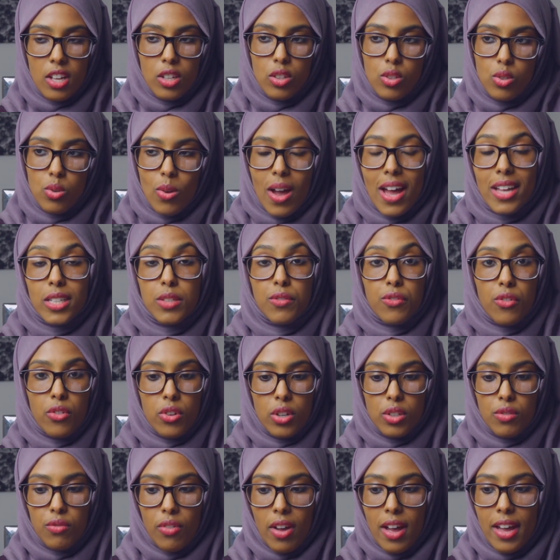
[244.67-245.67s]
to ask for
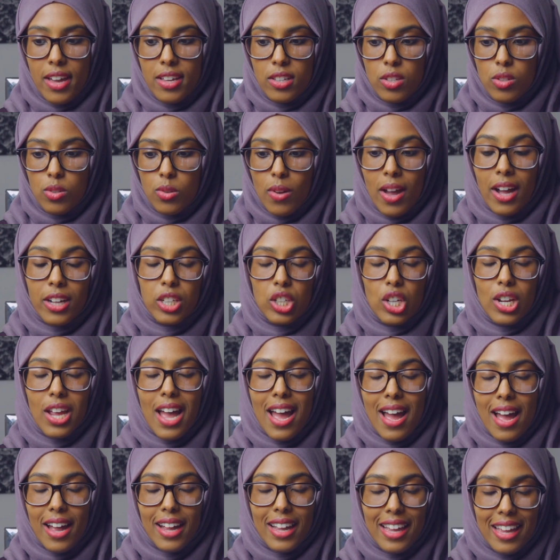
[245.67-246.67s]
advice to actually
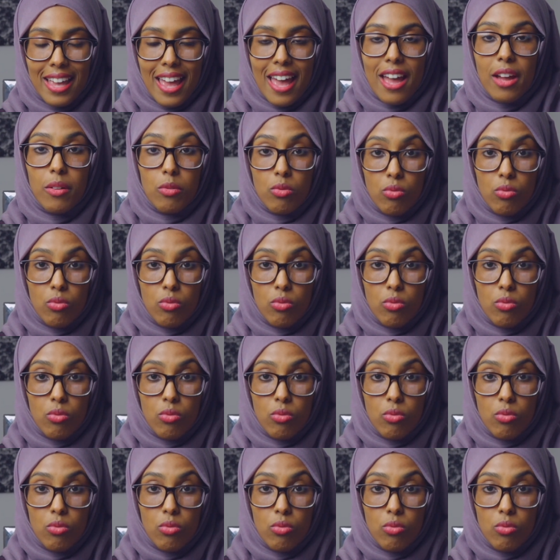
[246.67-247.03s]
get